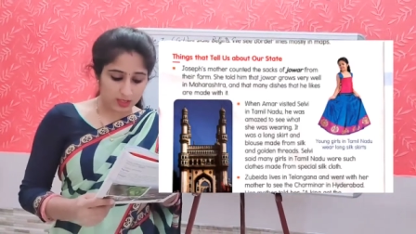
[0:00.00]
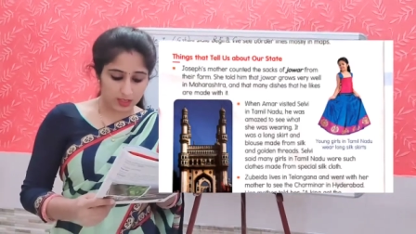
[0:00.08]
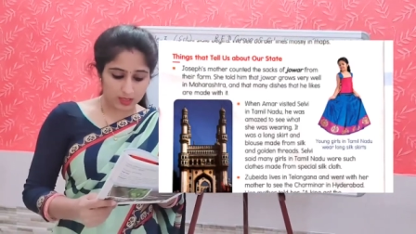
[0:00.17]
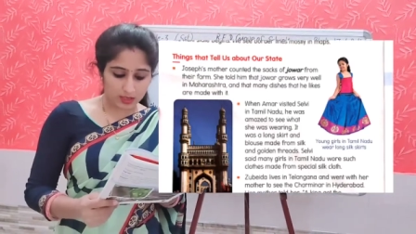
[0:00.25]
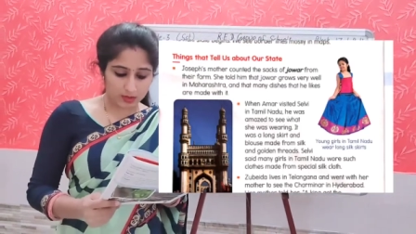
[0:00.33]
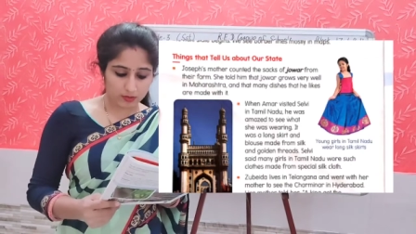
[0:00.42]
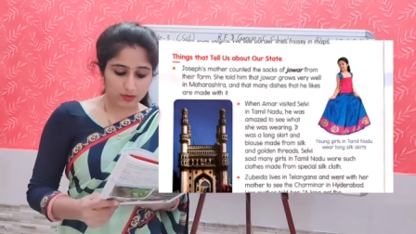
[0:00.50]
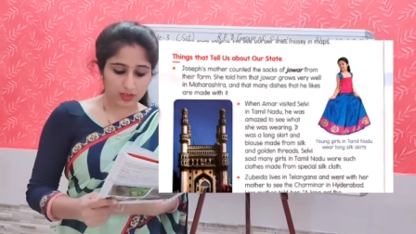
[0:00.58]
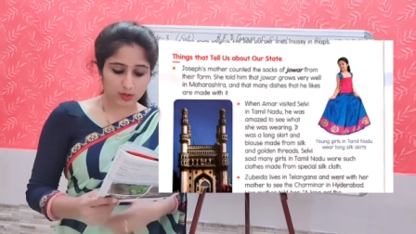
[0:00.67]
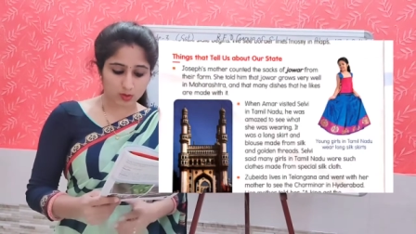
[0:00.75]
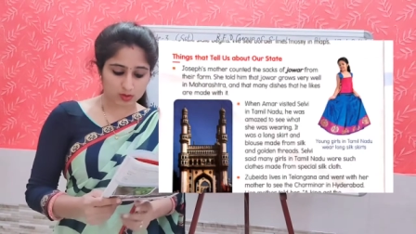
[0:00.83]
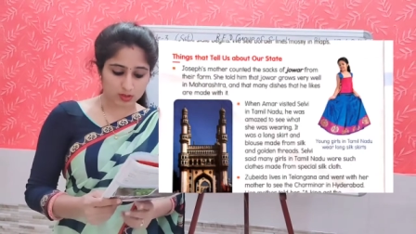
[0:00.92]
Here if we
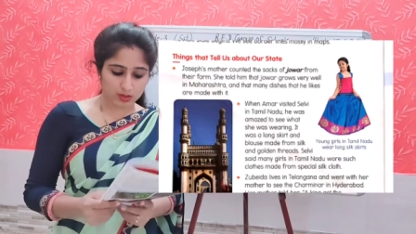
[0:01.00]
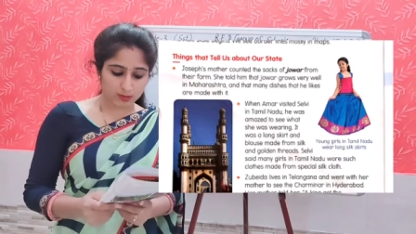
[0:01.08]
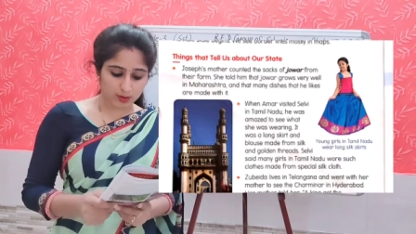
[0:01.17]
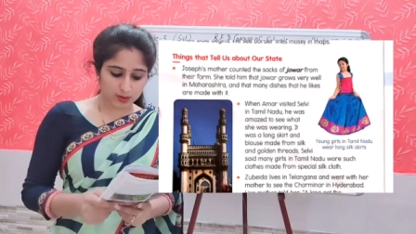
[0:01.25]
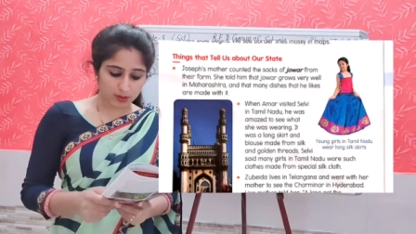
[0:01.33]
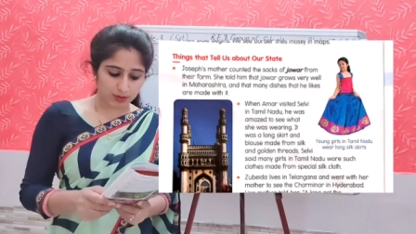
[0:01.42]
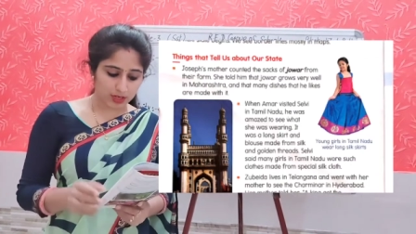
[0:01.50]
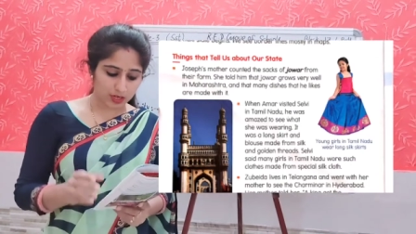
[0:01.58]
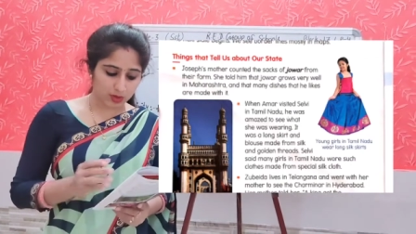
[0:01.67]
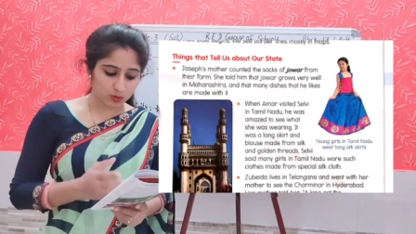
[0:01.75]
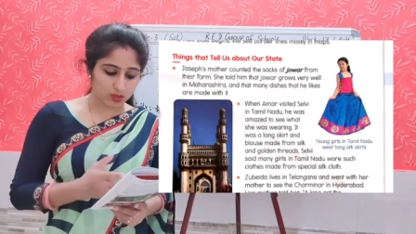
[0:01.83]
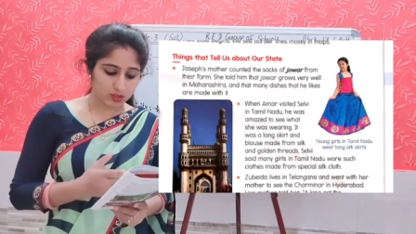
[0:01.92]
are talking about Tamil
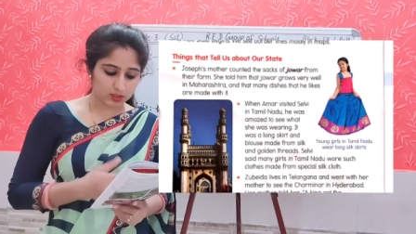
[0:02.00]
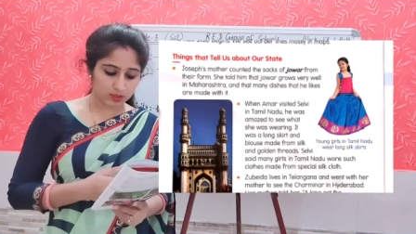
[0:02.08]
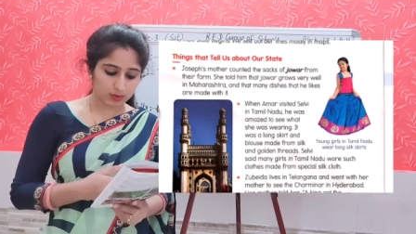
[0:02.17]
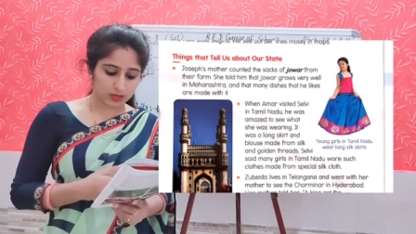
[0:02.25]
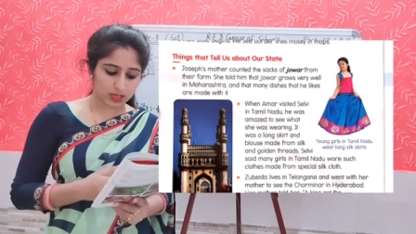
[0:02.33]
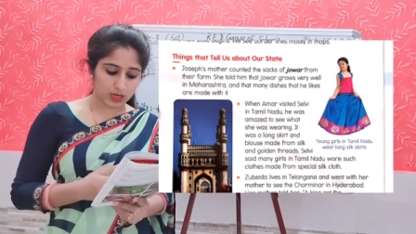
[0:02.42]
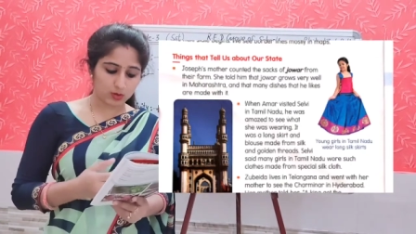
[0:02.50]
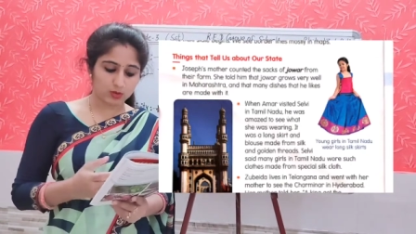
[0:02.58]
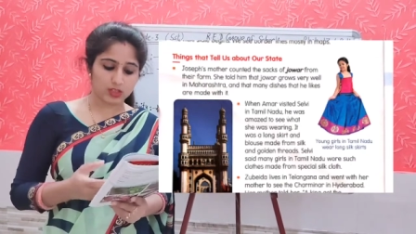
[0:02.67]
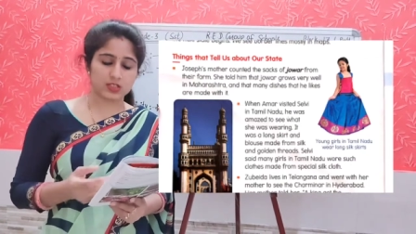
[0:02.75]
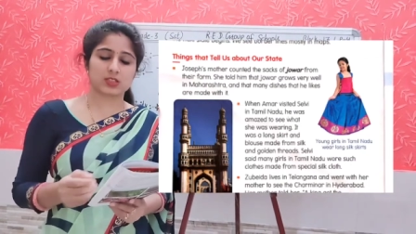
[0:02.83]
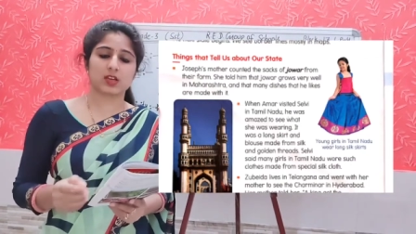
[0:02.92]
Nadu, in Tamil
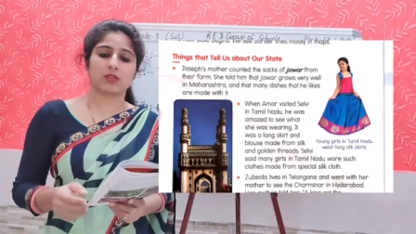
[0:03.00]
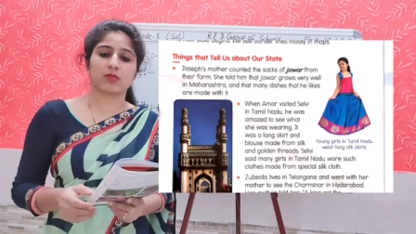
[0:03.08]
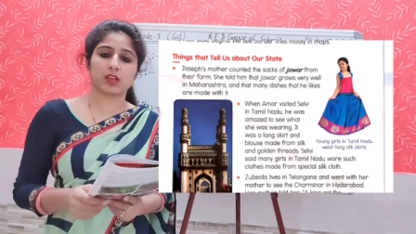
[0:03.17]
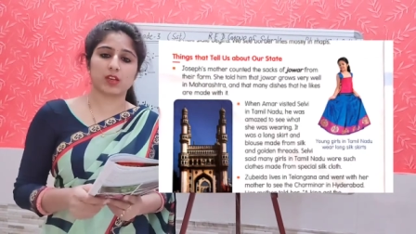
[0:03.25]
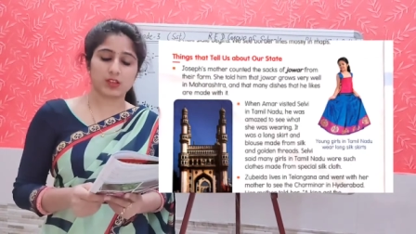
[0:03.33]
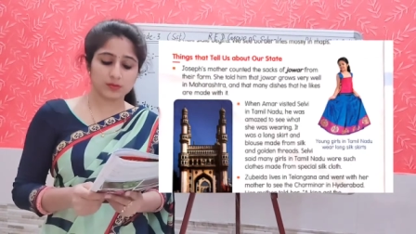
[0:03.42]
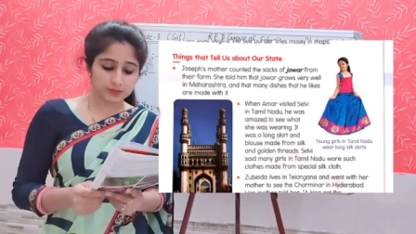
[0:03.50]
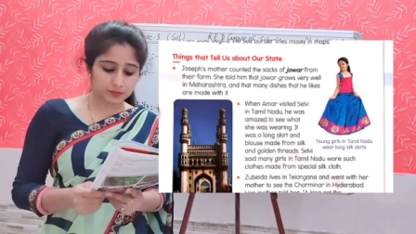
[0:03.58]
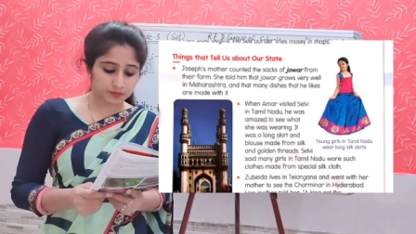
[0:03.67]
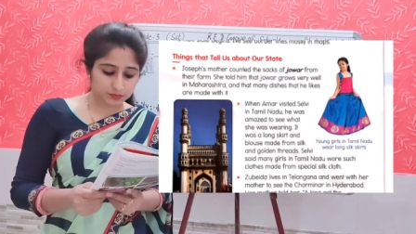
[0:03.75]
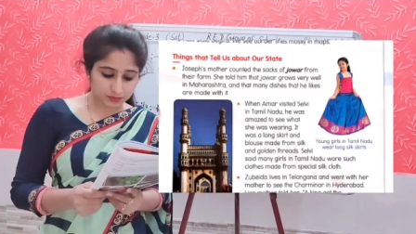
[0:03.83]
Nadu girls are wearing